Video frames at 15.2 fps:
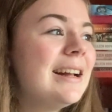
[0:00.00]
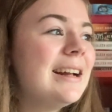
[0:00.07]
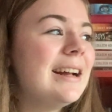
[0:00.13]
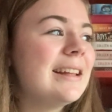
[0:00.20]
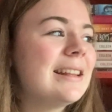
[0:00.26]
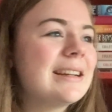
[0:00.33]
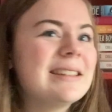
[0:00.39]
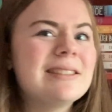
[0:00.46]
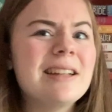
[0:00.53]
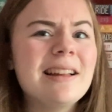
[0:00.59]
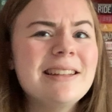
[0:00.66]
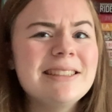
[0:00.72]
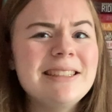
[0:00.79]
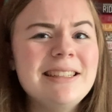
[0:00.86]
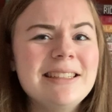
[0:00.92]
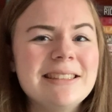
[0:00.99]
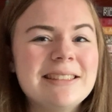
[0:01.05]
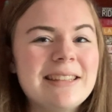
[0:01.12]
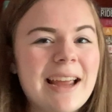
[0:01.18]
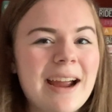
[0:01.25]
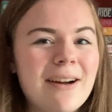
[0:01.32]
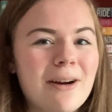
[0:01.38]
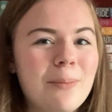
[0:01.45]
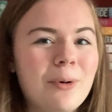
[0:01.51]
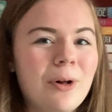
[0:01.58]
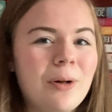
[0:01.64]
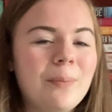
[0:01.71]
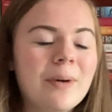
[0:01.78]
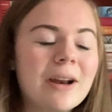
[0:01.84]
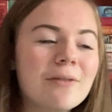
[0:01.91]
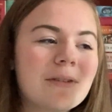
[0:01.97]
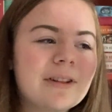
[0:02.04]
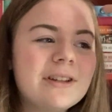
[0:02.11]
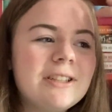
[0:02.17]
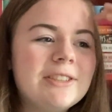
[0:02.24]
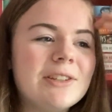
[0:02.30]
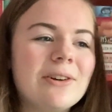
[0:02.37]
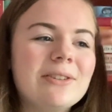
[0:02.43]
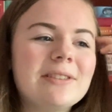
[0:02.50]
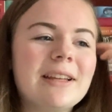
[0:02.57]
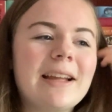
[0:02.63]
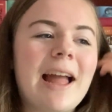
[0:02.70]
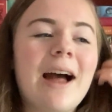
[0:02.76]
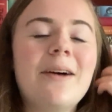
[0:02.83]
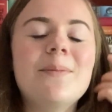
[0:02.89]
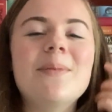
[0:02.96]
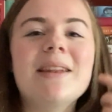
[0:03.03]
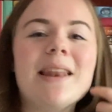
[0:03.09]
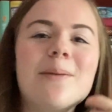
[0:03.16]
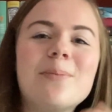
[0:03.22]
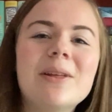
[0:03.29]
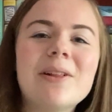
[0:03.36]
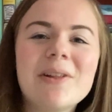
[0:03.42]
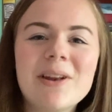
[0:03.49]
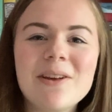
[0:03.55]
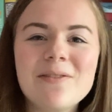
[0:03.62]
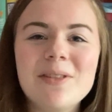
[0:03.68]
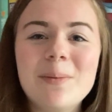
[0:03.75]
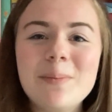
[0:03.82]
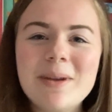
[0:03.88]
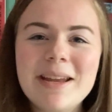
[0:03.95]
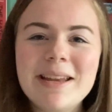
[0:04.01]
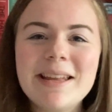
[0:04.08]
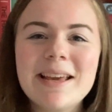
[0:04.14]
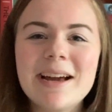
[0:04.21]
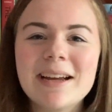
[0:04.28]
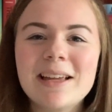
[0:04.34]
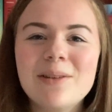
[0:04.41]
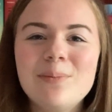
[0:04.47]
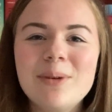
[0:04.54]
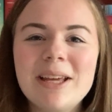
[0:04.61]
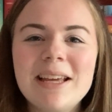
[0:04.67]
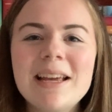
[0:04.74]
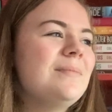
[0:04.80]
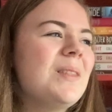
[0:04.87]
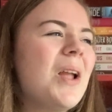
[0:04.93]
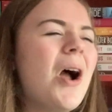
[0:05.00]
And, like, it's not like Nina's terrible, but it really shows, like, how manipulative the media can be.